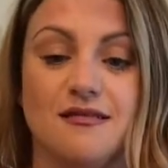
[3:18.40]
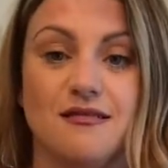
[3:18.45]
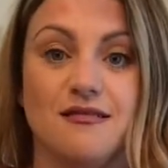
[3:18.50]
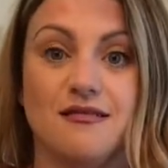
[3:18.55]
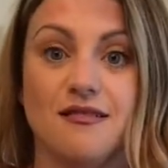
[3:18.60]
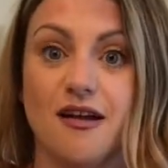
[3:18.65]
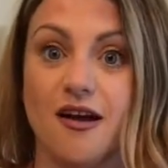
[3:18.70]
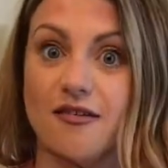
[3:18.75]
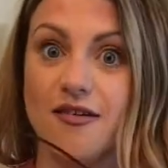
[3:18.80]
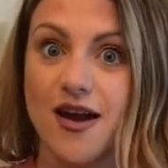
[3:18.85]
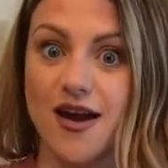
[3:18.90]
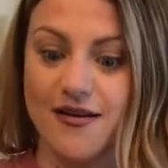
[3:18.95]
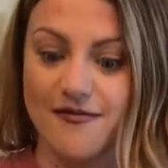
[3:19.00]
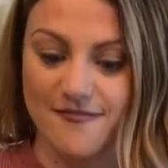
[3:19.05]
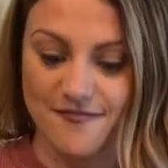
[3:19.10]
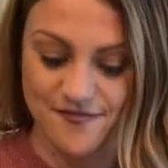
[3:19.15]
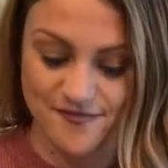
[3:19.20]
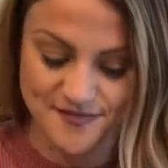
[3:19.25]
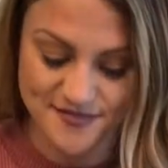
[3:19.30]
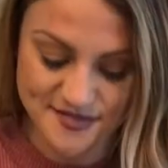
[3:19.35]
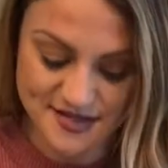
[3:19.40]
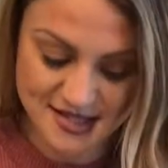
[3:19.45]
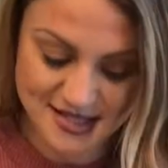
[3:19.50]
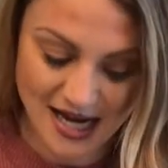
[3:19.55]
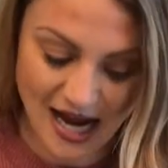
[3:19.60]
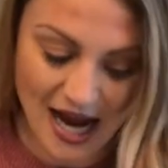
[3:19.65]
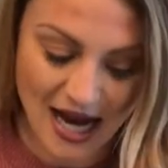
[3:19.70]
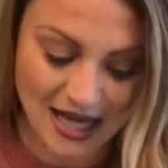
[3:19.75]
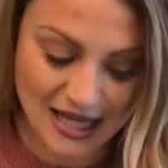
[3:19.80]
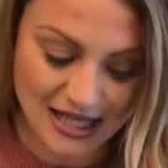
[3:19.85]
All right,
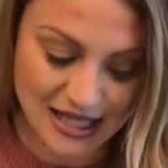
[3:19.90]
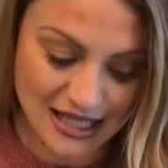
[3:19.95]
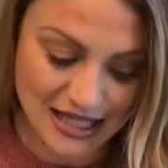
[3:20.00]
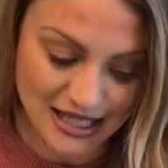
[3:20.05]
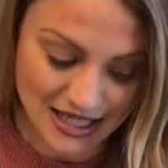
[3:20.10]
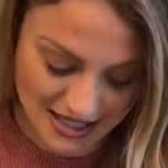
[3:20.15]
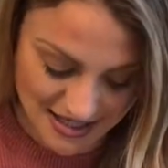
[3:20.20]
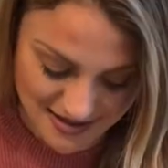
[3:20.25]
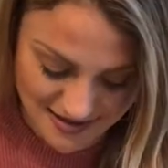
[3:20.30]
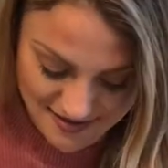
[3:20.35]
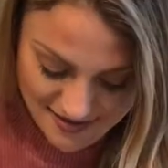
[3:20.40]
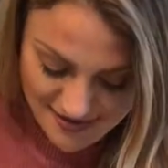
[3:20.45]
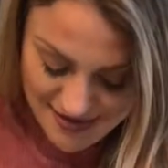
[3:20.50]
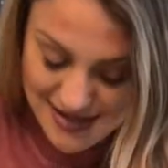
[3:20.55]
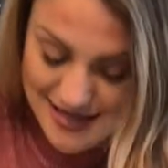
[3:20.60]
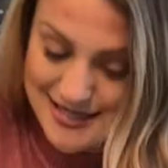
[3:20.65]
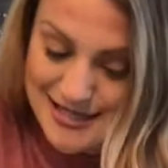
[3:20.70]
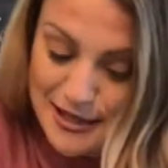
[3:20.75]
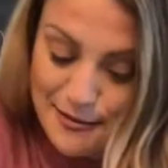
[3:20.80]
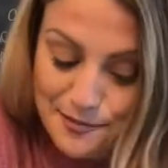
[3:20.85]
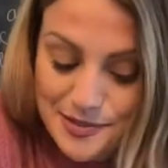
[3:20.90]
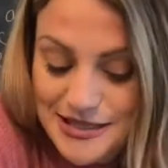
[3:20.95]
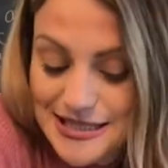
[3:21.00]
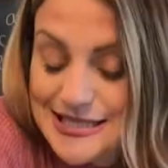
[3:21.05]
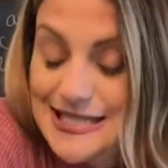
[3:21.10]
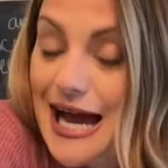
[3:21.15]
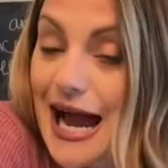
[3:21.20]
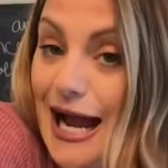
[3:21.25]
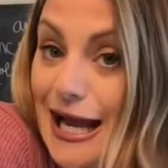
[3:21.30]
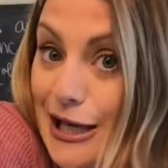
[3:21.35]
tacky, simply
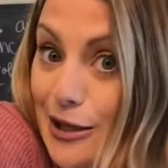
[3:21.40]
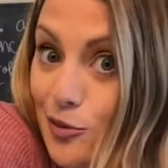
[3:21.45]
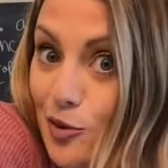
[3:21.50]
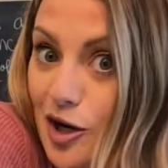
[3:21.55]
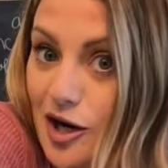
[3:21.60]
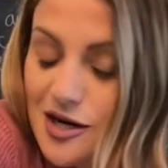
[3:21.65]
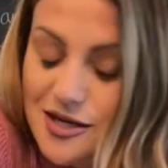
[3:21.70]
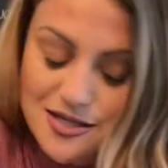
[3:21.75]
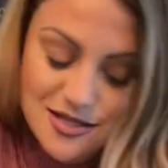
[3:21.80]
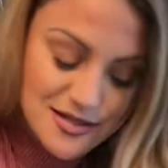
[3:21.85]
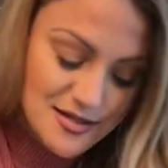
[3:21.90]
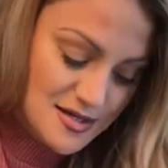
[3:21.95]
tacky worked.